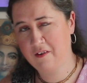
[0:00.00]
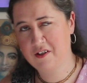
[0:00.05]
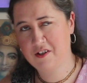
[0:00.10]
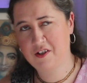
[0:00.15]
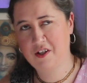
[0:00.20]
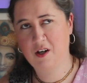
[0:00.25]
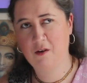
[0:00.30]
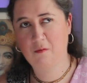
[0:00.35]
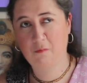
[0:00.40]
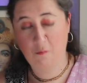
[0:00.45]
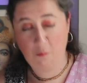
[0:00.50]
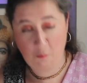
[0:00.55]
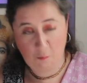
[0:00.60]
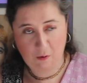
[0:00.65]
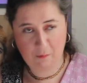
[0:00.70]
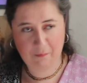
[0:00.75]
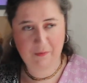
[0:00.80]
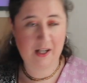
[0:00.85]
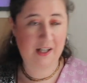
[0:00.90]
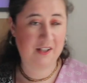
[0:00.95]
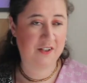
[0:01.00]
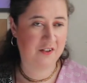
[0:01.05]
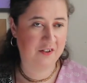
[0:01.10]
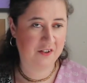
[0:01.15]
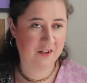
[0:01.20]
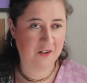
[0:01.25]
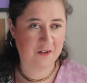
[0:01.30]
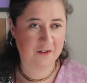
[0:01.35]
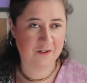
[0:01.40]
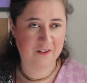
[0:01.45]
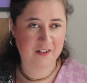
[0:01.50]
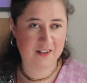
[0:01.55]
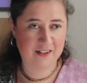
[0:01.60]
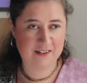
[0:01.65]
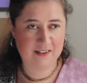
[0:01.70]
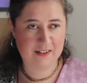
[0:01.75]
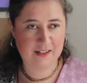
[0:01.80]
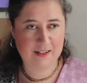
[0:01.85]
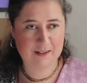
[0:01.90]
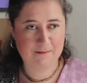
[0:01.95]
to share when we actually go to
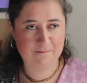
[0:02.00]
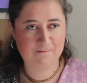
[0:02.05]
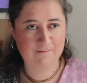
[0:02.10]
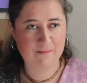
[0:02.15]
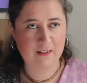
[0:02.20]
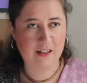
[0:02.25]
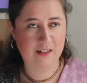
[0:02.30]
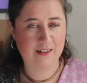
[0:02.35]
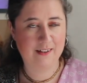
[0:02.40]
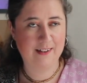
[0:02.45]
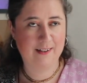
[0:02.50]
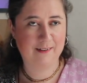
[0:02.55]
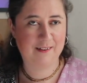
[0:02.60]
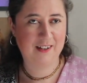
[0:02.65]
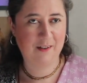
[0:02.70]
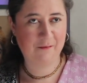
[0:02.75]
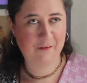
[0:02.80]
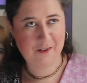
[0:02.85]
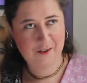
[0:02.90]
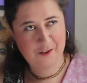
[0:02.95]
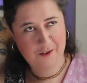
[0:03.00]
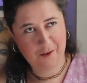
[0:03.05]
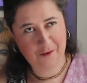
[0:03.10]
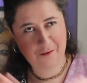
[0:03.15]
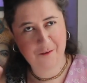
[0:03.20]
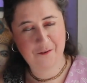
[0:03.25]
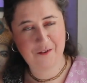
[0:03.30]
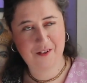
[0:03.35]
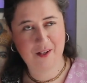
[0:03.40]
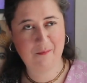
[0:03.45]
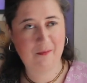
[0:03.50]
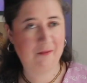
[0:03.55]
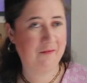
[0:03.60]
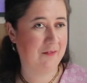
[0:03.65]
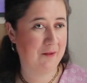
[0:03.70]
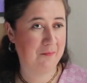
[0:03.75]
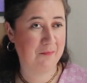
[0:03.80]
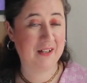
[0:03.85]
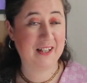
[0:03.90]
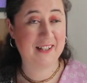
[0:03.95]
India, because I want to show you some of
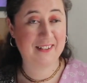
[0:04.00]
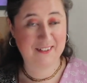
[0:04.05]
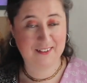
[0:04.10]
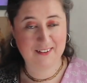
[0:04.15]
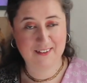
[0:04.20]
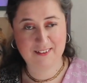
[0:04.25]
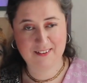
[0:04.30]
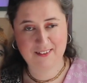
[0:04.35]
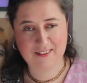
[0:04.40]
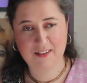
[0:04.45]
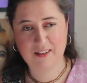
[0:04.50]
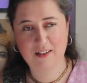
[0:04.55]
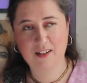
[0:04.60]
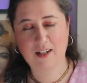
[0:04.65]
the places.